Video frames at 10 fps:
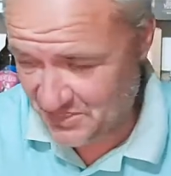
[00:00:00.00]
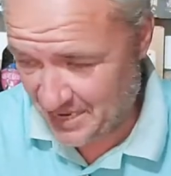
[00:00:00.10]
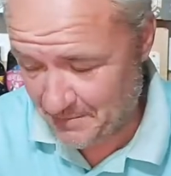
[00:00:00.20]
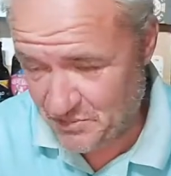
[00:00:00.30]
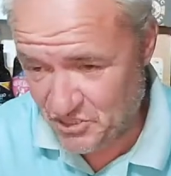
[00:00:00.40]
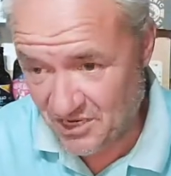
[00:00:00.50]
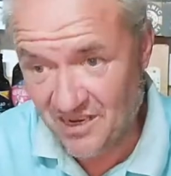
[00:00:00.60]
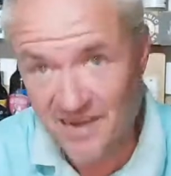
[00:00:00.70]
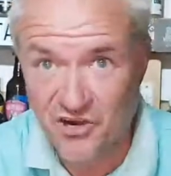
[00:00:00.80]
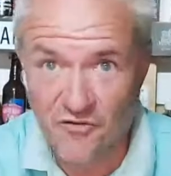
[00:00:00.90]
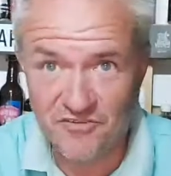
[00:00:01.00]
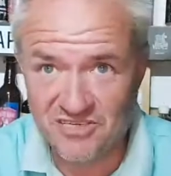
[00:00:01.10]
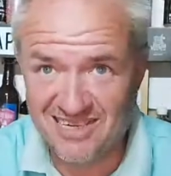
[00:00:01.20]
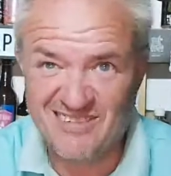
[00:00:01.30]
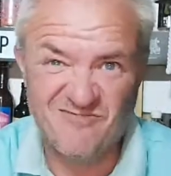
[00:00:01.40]
temperature, and
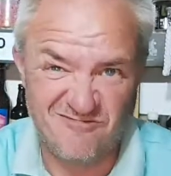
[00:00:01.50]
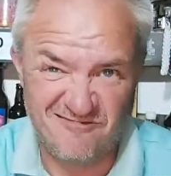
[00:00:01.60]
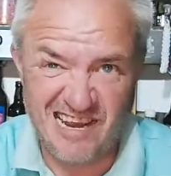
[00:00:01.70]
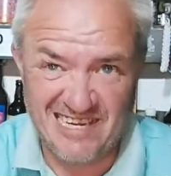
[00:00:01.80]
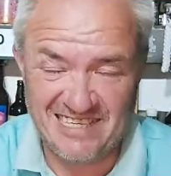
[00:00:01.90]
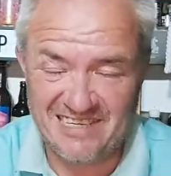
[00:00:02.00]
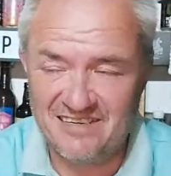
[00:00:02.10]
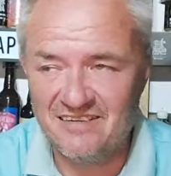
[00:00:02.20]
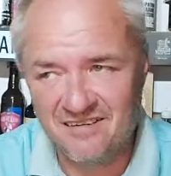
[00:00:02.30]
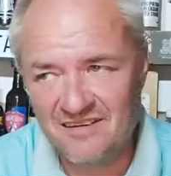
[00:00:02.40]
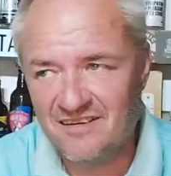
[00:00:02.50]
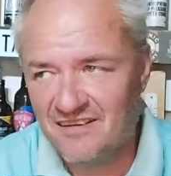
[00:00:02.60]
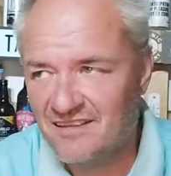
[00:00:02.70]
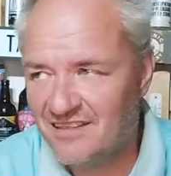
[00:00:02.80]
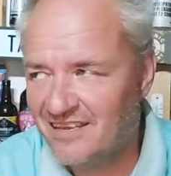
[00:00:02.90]
obviously rain,
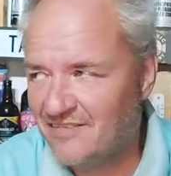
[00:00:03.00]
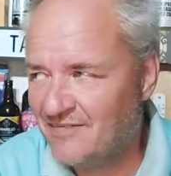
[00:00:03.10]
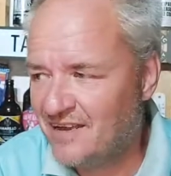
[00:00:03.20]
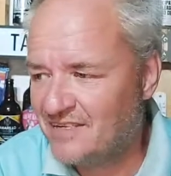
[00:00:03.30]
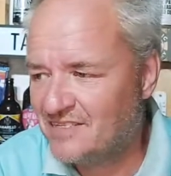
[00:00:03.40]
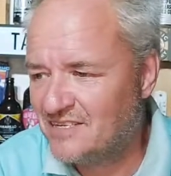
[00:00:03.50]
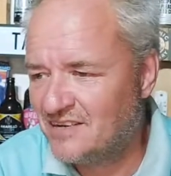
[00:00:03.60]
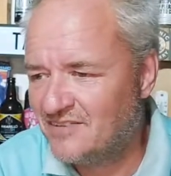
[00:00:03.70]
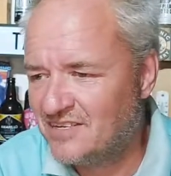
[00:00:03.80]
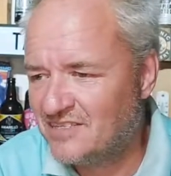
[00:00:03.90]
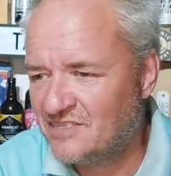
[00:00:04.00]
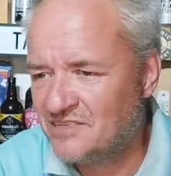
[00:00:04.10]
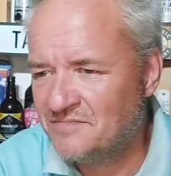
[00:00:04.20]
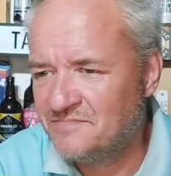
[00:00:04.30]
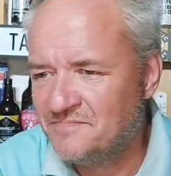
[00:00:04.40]
the effects of things.
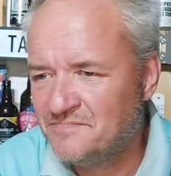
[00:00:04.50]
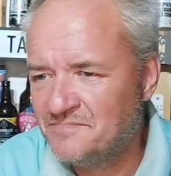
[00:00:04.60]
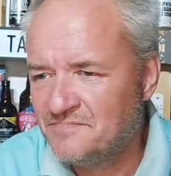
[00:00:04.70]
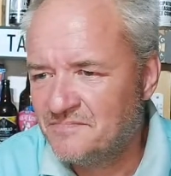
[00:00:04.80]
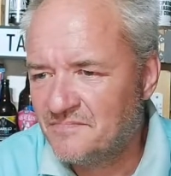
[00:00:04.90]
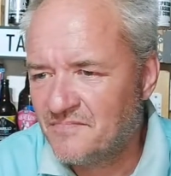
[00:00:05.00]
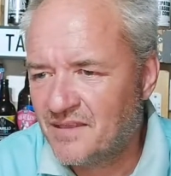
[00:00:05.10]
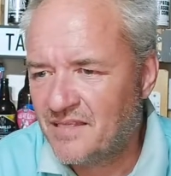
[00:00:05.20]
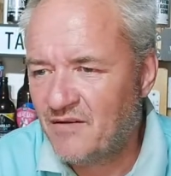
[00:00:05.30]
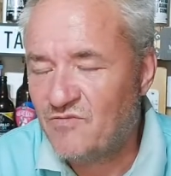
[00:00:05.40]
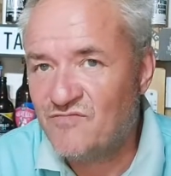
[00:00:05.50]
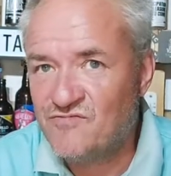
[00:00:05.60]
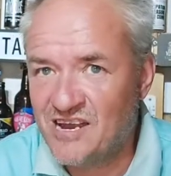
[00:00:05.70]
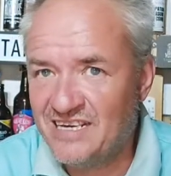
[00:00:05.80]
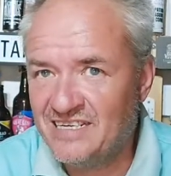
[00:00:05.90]
Now with
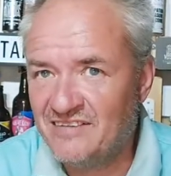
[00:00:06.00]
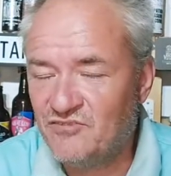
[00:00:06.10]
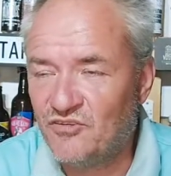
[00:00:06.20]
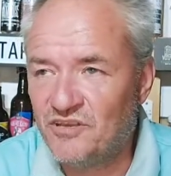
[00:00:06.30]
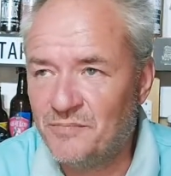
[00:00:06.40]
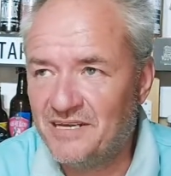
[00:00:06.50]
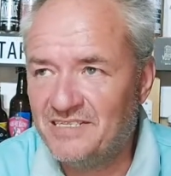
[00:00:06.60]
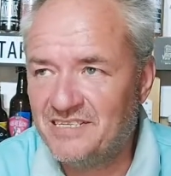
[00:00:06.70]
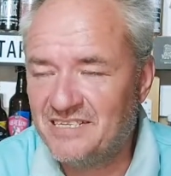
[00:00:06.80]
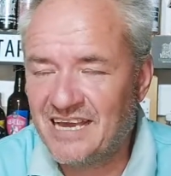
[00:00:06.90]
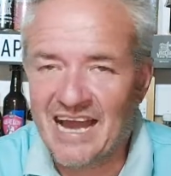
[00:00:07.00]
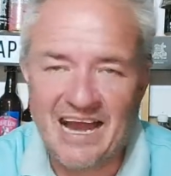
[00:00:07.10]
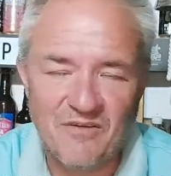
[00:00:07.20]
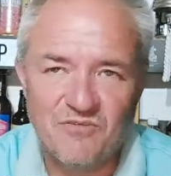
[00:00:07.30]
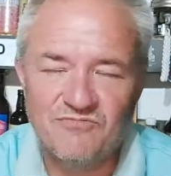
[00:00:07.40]
rain, I've got the ability to get
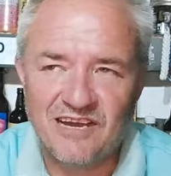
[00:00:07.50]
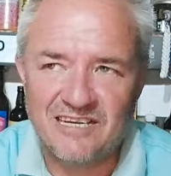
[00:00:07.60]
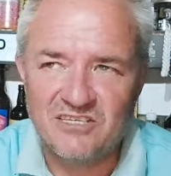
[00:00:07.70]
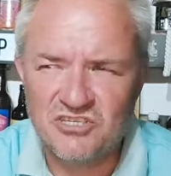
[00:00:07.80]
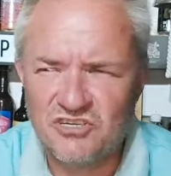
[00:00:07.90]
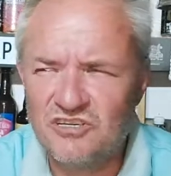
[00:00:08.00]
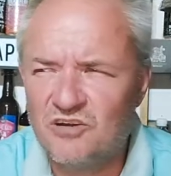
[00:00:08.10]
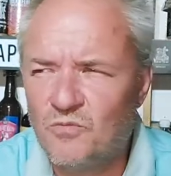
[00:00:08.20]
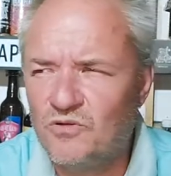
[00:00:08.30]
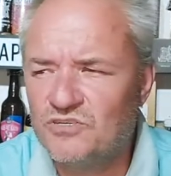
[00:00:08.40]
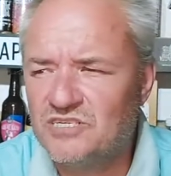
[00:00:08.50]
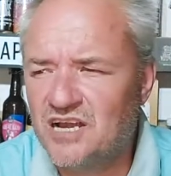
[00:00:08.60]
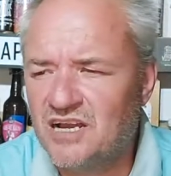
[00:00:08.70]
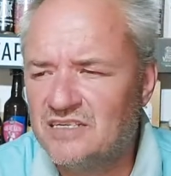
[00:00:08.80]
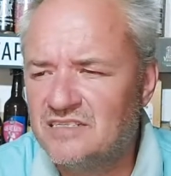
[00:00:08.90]
out the rain, certainly at one
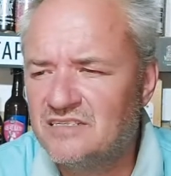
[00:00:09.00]
side,